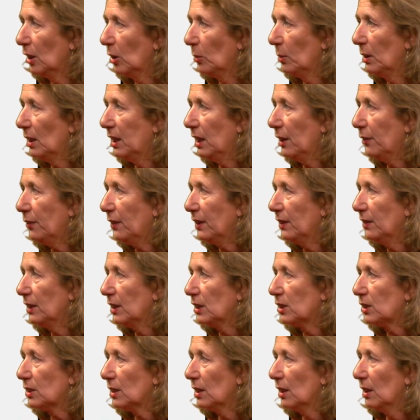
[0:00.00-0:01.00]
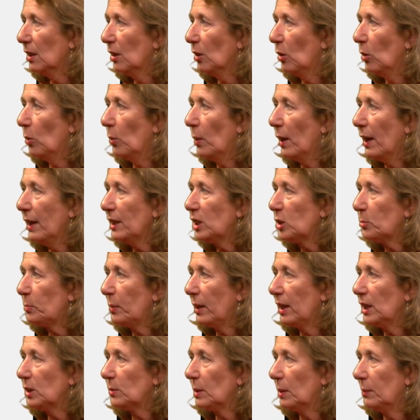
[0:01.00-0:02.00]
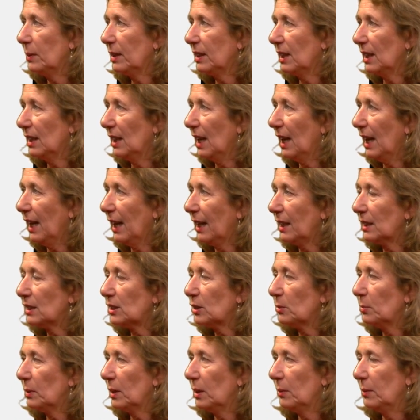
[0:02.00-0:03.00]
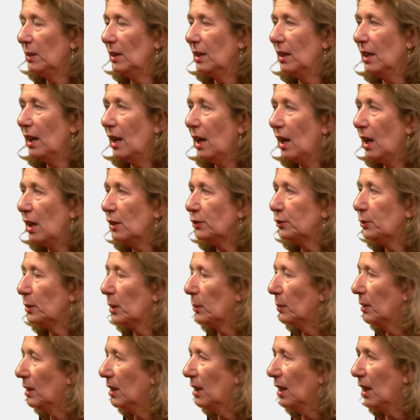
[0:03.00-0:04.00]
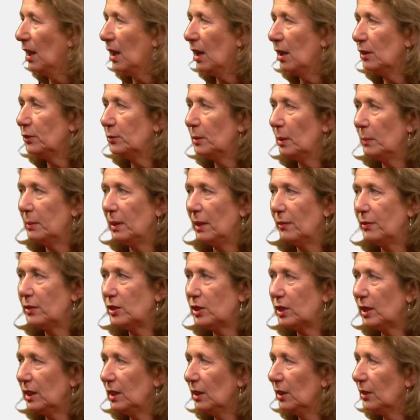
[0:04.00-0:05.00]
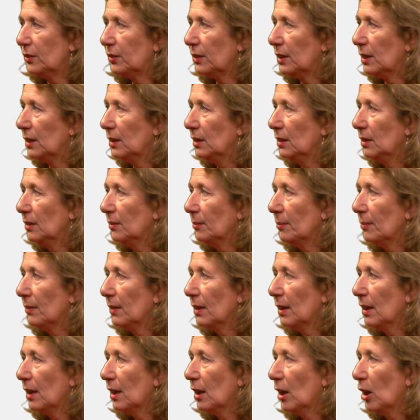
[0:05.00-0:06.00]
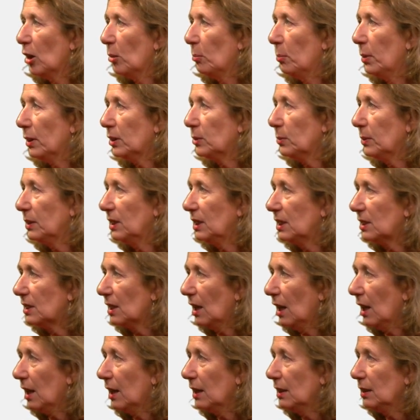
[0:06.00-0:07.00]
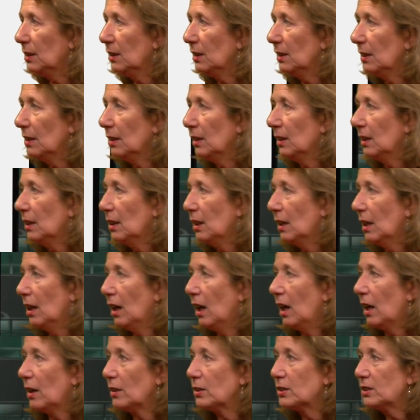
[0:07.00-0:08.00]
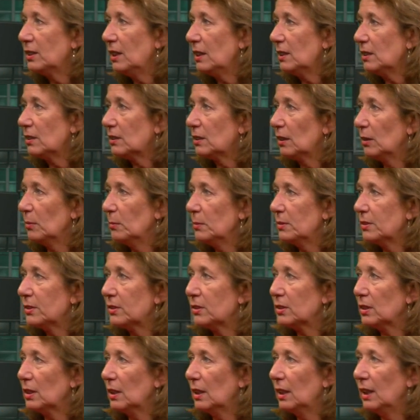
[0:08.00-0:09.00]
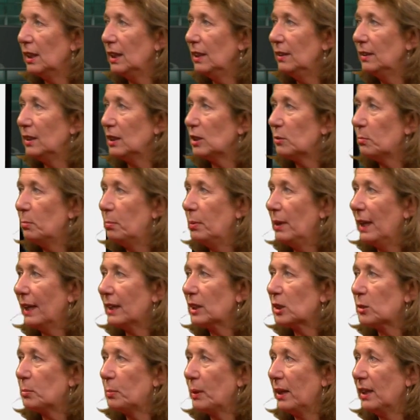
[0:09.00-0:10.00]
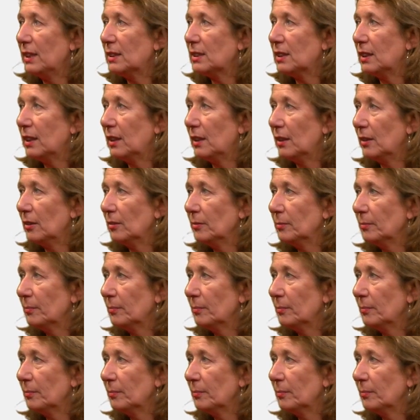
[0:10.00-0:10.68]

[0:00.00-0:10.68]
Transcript: We live in this white space where we can act, where we laugh, where we love, where we have children. But we design our systems in this black space here.